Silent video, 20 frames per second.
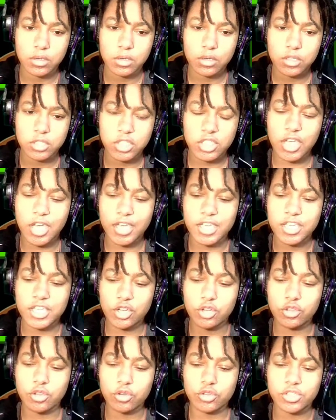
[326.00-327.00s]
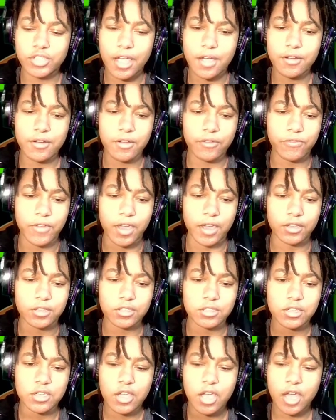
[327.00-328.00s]
See, I hear those sound
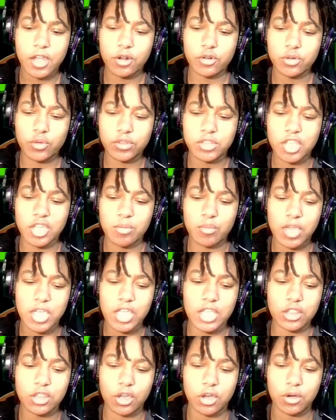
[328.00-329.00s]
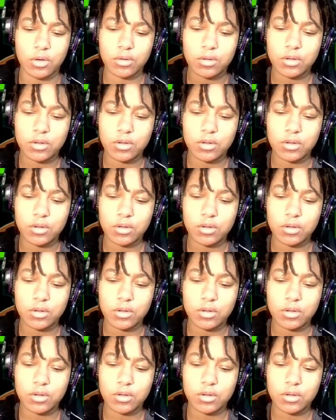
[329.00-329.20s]
effects. I don't know what they mean, though.